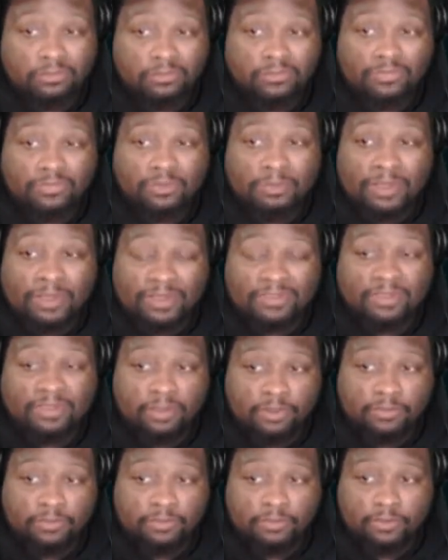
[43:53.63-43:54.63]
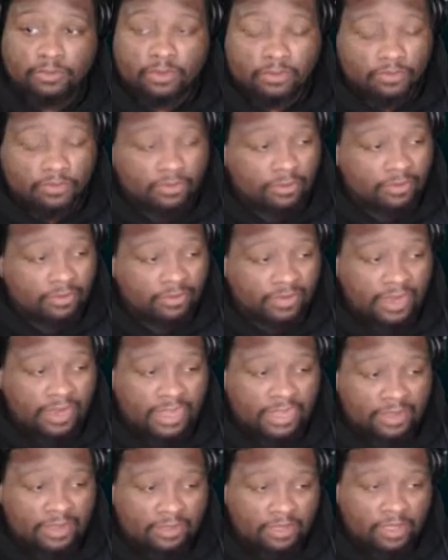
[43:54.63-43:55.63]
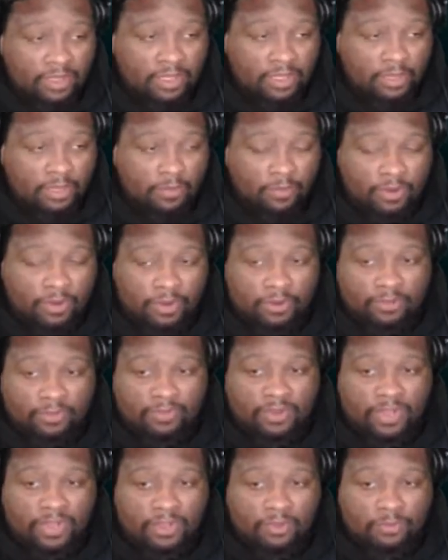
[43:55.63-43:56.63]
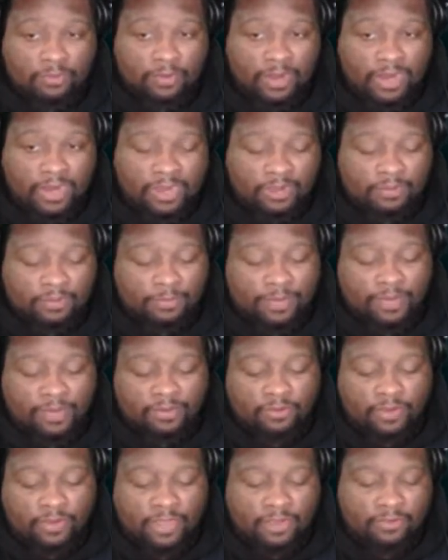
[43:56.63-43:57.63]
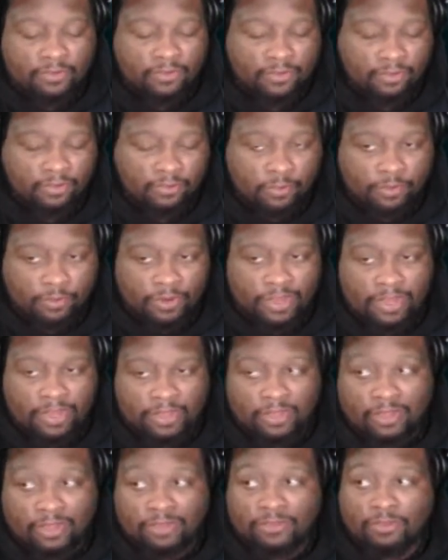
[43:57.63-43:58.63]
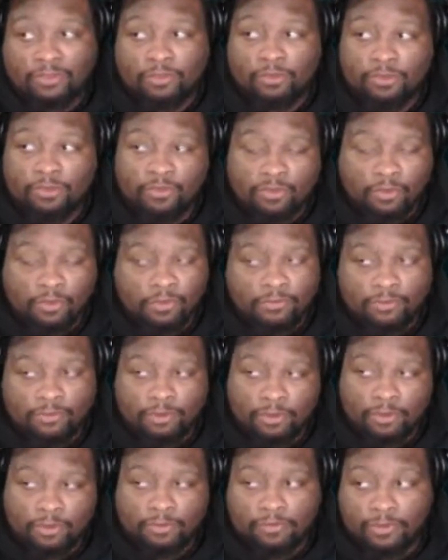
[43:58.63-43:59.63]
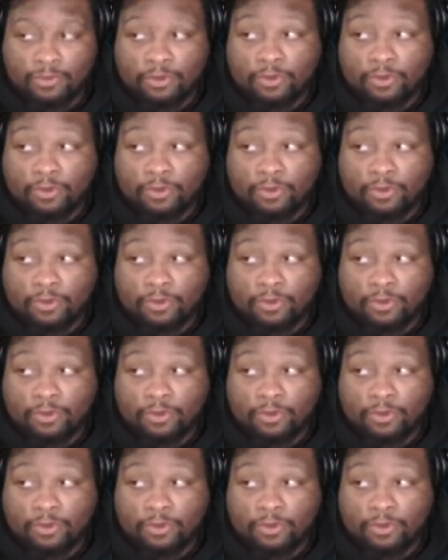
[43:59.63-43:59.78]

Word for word: for myself. So it's not one of those things where I expect you guys to just go ahead and listen through this over and over and